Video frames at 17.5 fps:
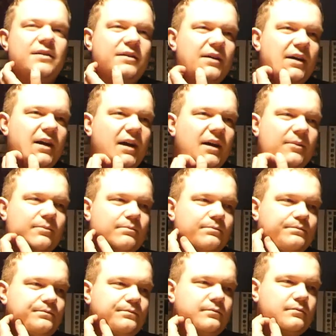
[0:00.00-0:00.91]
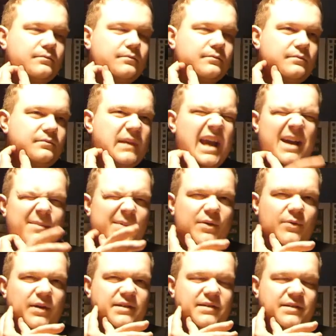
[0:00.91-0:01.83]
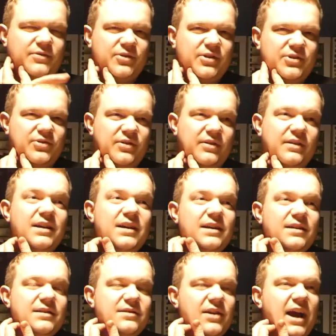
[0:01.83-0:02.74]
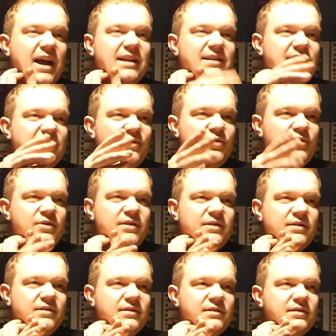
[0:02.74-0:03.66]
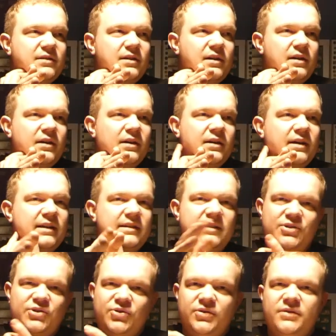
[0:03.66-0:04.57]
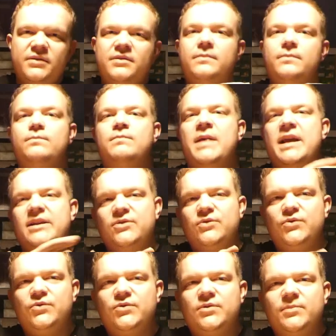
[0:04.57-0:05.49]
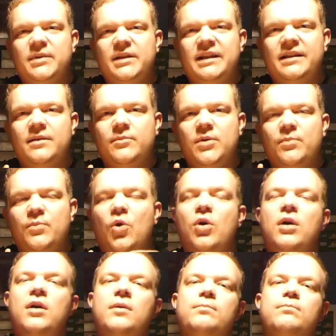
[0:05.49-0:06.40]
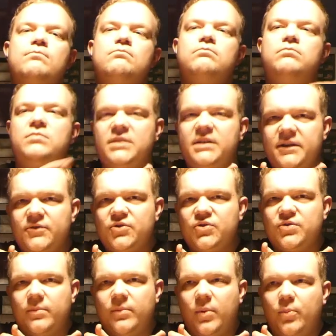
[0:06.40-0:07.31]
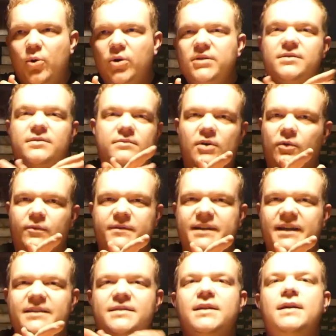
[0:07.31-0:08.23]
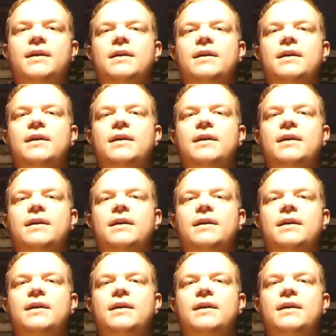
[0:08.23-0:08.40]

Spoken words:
It can be quite situational. So yeah, it's a good addition. Makes you do a little bit more. Gives you some more points. Always nice.